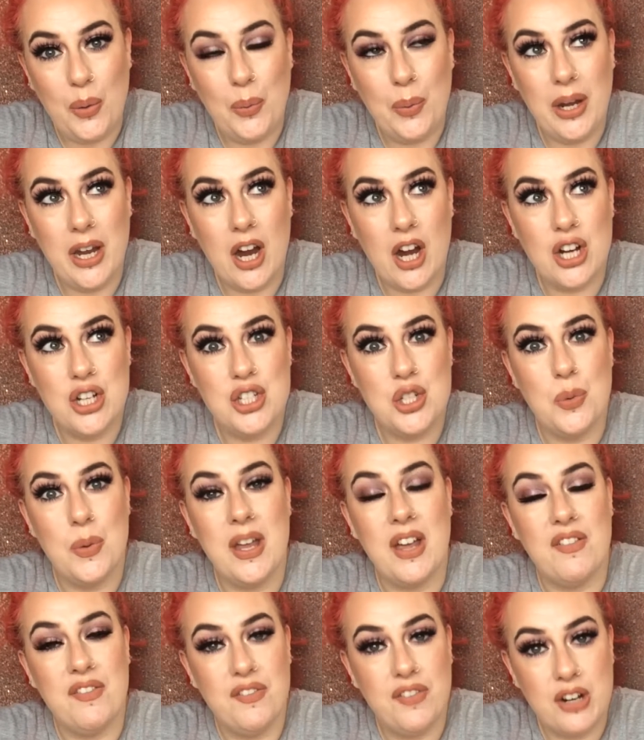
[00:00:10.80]
we are
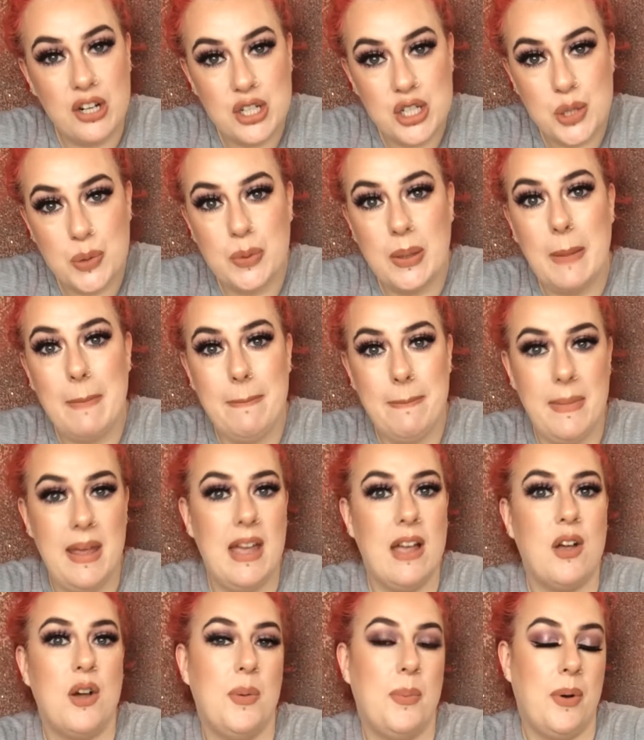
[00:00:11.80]
doing a virtual
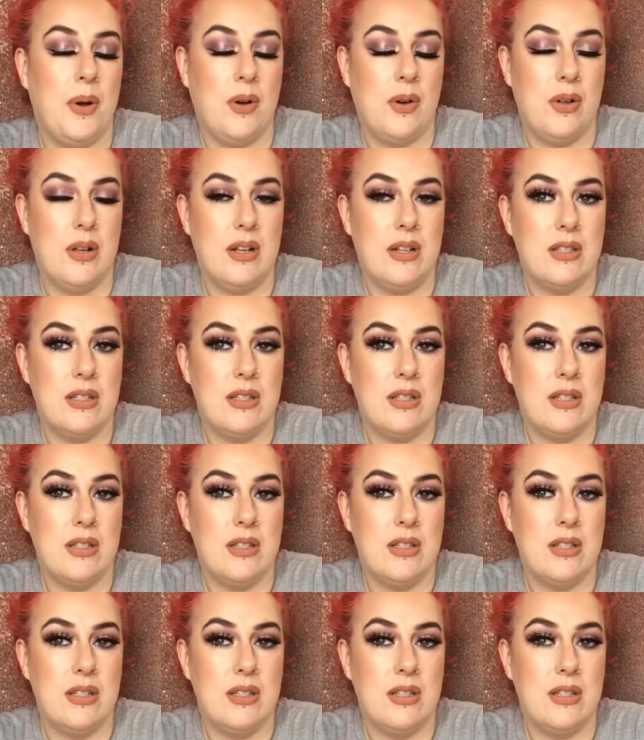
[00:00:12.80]
makeup haul.